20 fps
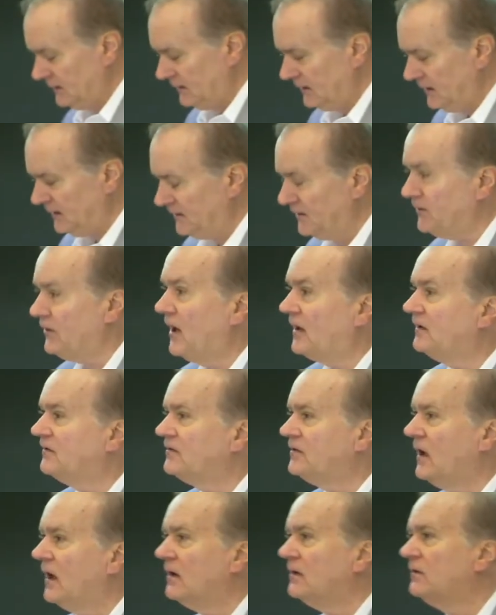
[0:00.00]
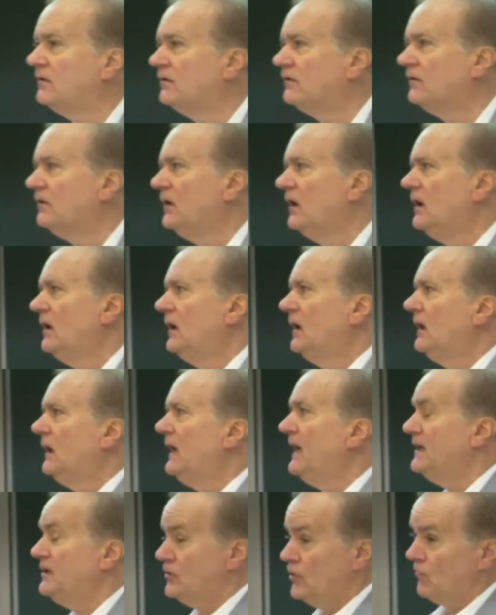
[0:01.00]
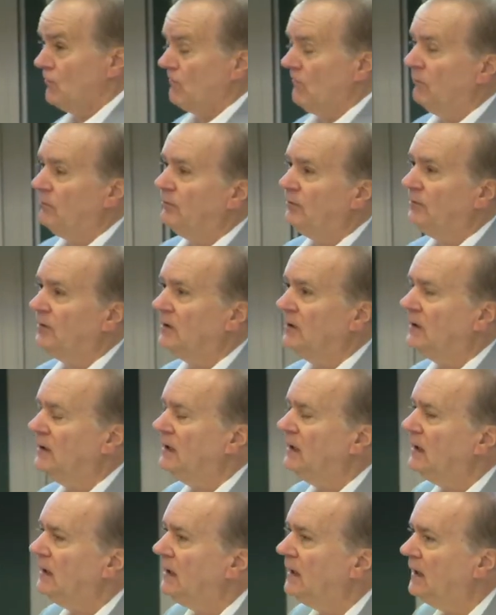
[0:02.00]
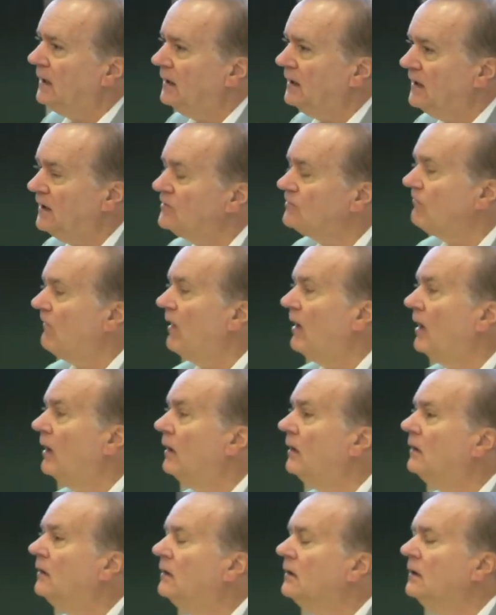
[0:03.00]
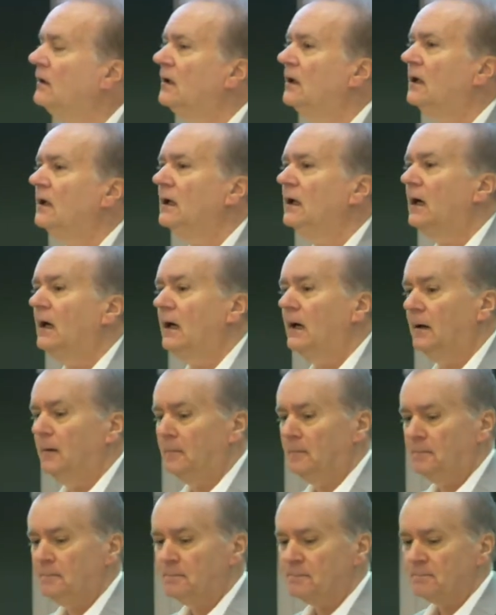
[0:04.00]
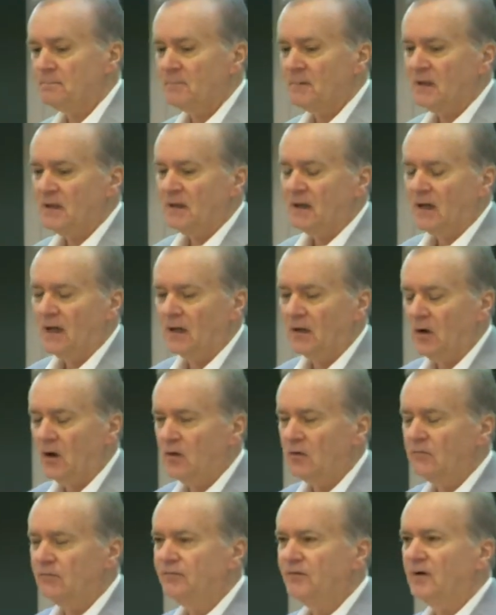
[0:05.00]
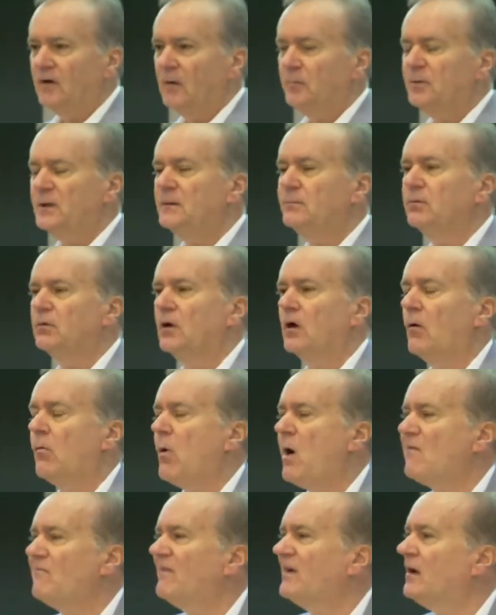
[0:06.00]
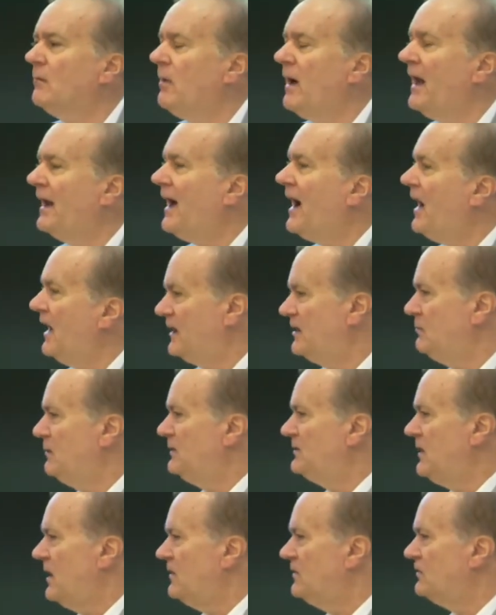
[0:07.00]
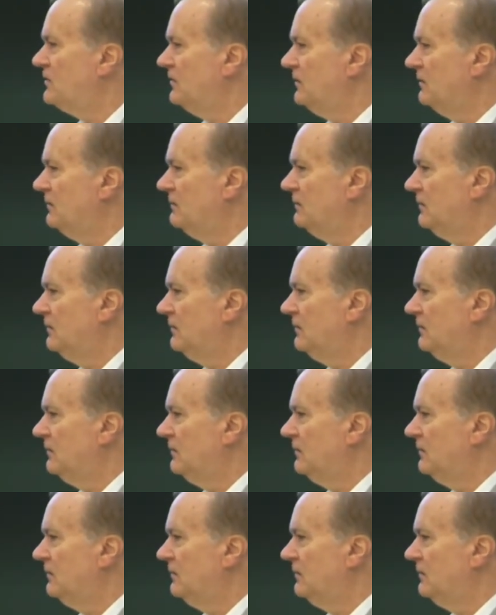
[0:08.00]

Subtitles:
in the United States, in Europe, in Israel, a lot of people are worrying about argumentation